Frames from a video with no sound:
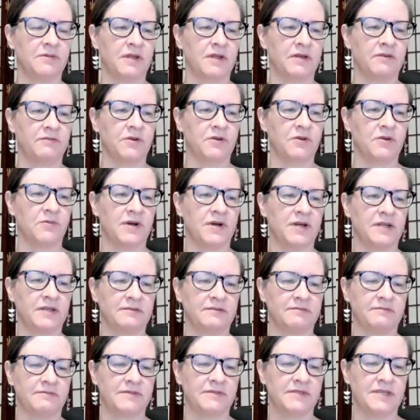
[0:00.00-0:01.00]

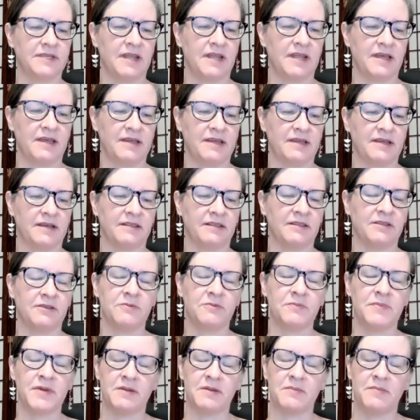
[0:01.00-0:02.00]
everyone today a
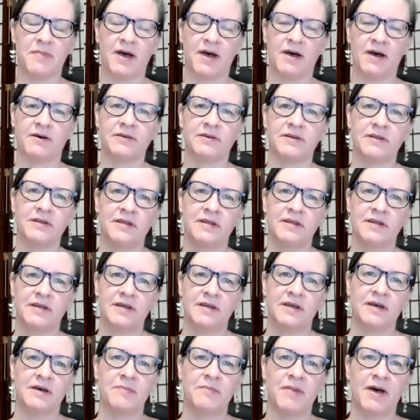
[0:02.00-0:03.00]
little bit about
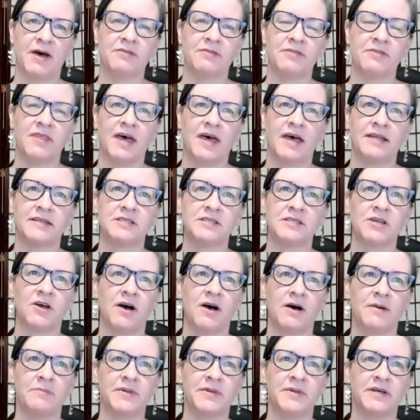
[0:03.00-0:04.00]
that
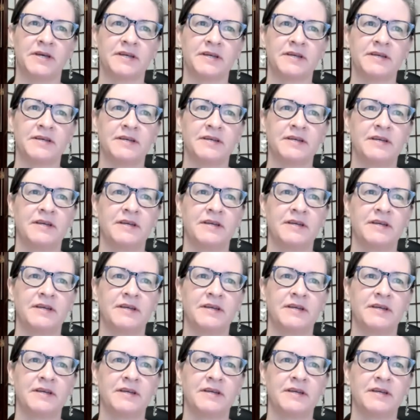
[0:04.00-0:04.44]
topic.